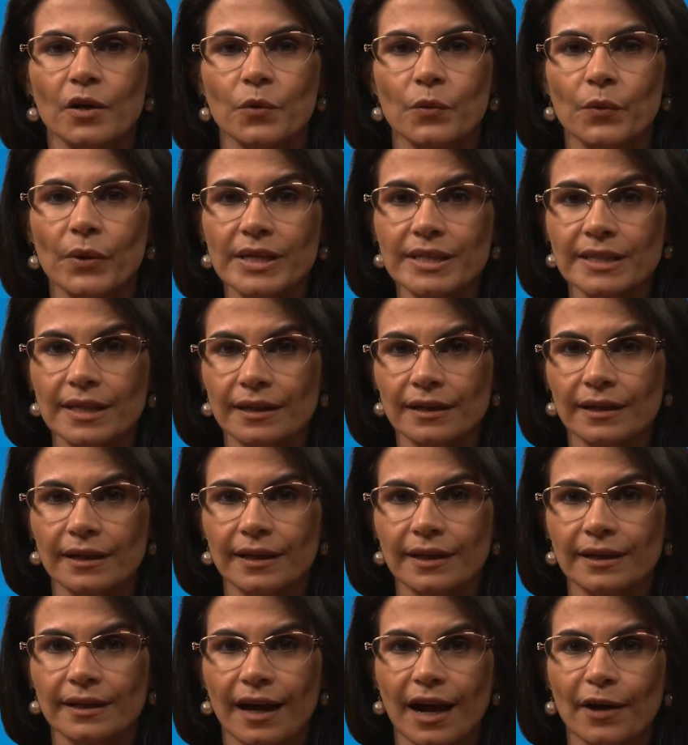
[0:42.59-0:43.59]

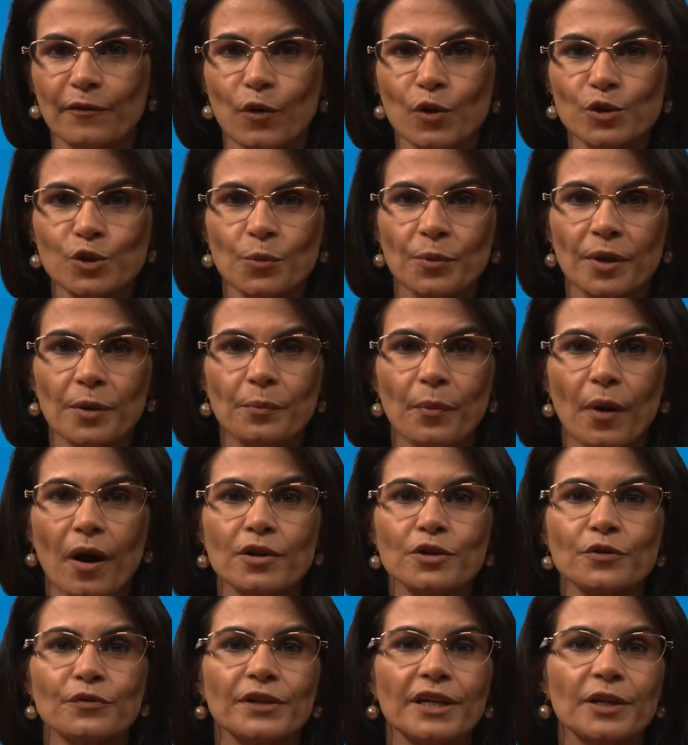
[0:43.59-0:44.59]
Recently, I've also been
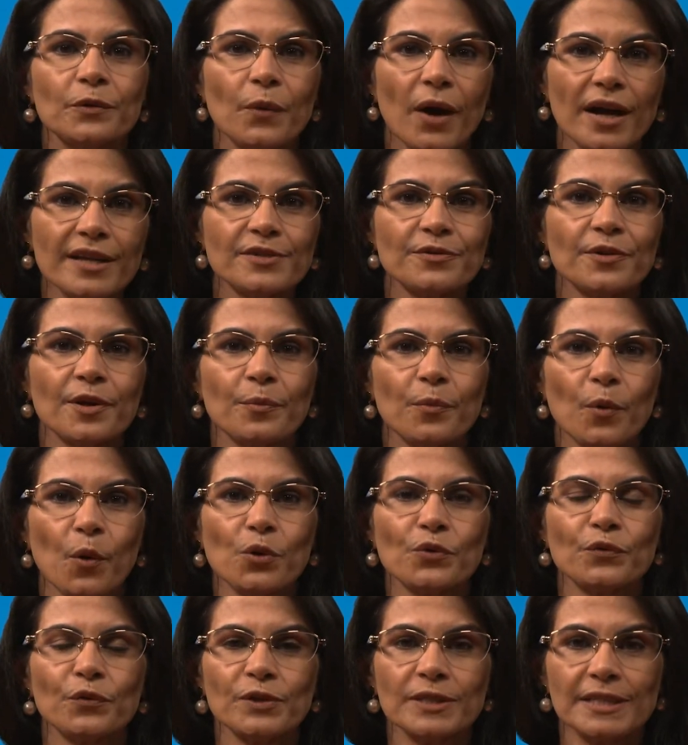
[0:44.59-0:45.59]
part of the advisory
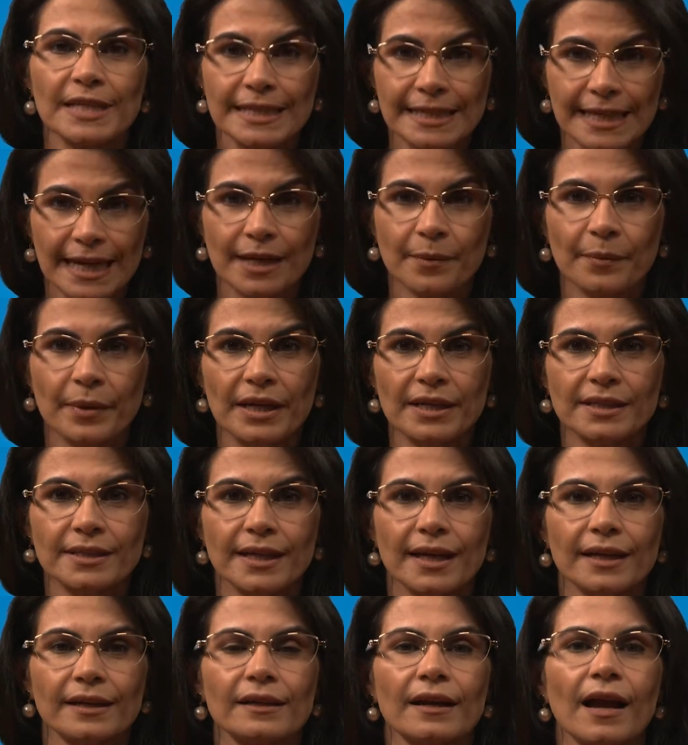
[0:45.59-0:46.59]
board for
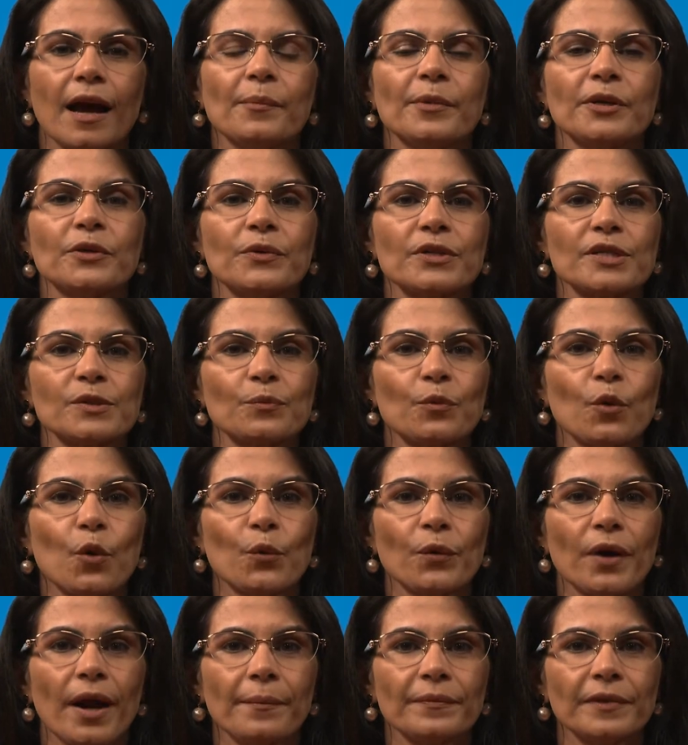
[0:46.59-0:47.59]
sustainability and climate risk
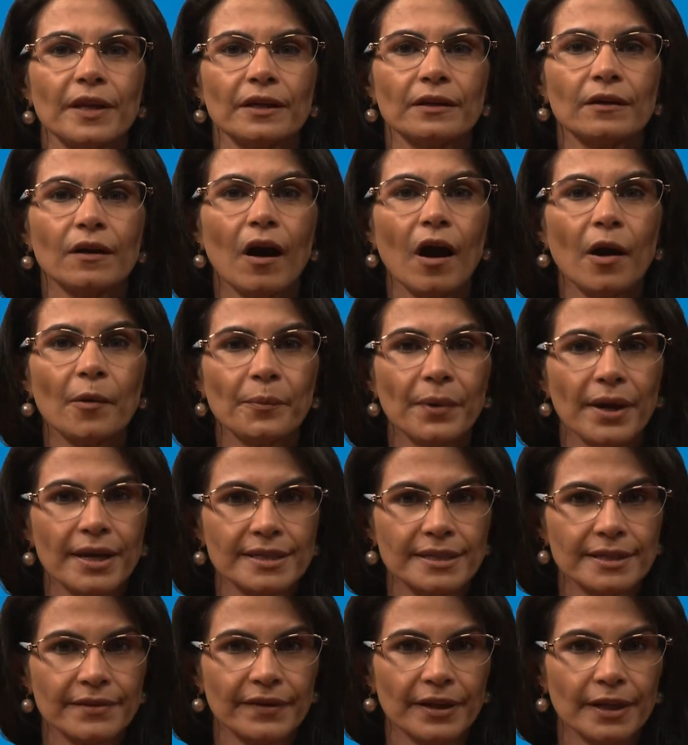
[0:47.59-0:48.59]
program that GARP
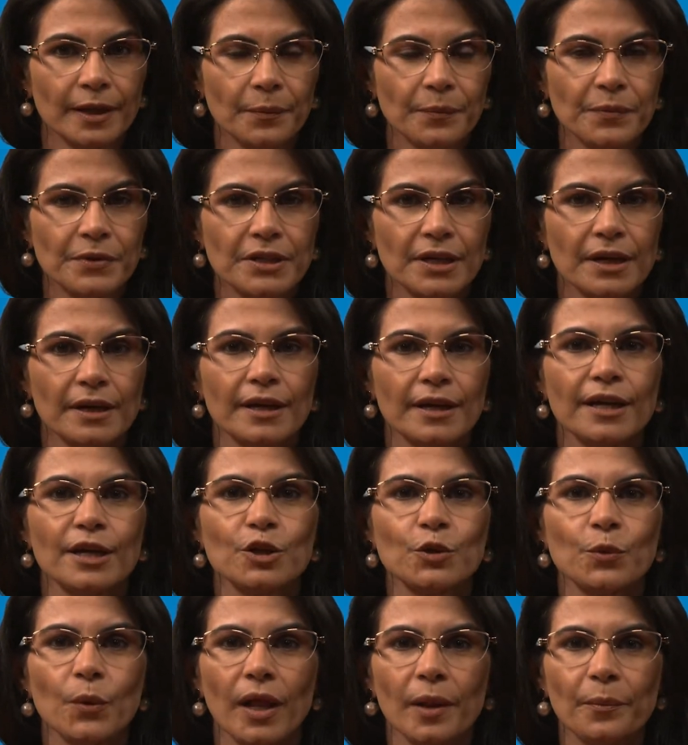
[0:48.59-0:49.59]
has developed
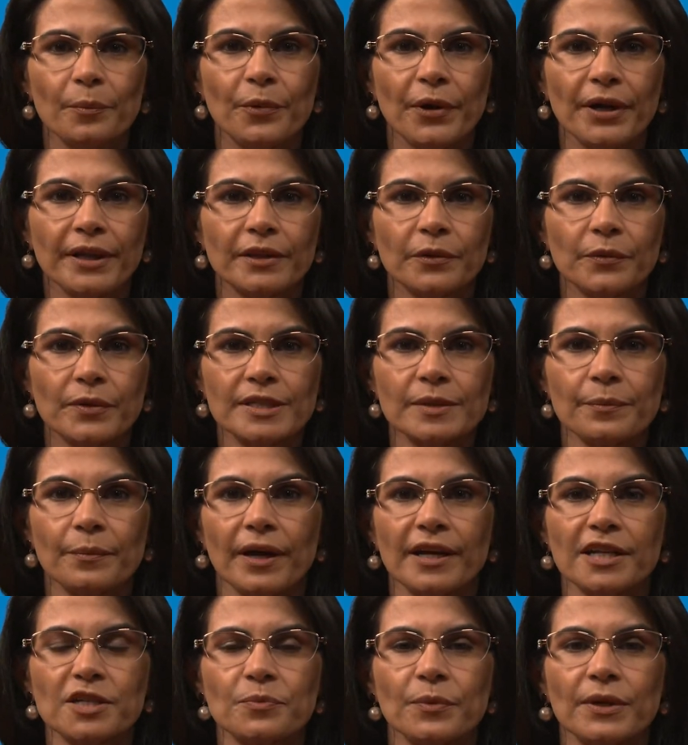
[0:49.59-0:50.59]
to help bring the risk
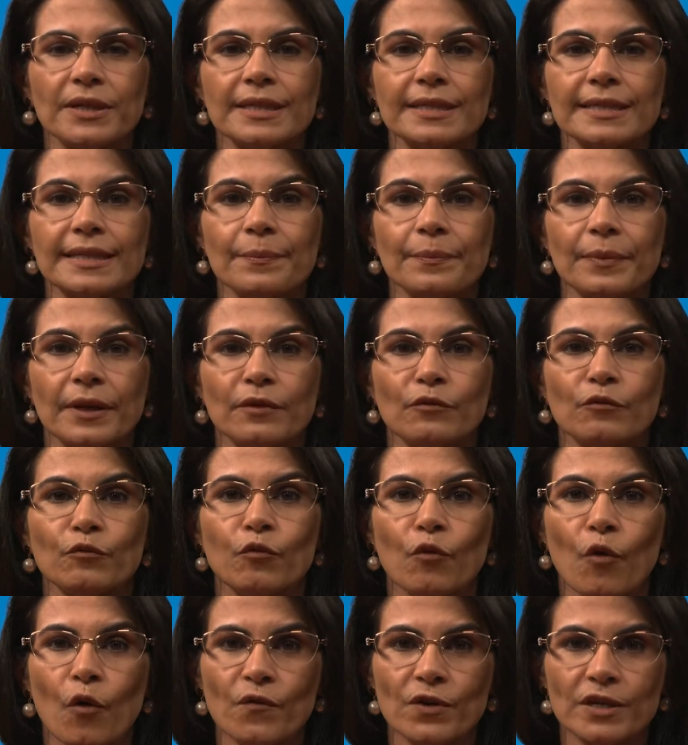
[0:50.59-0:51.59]
management discipline
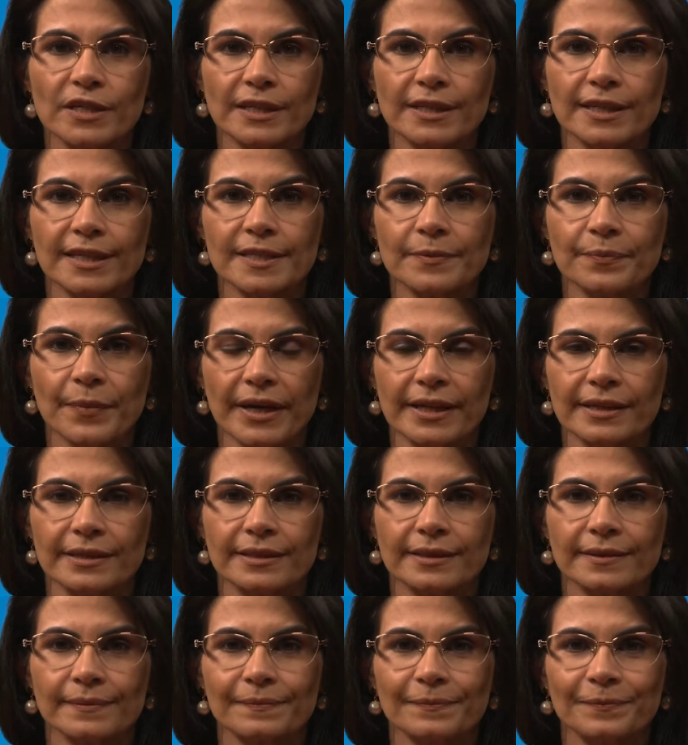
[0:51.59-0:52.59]
forward in this
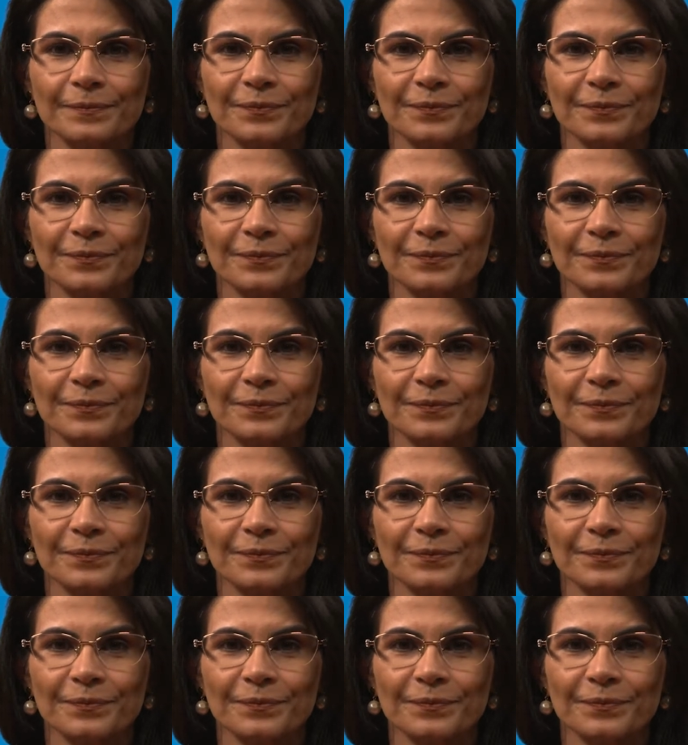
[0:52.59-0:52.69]
space.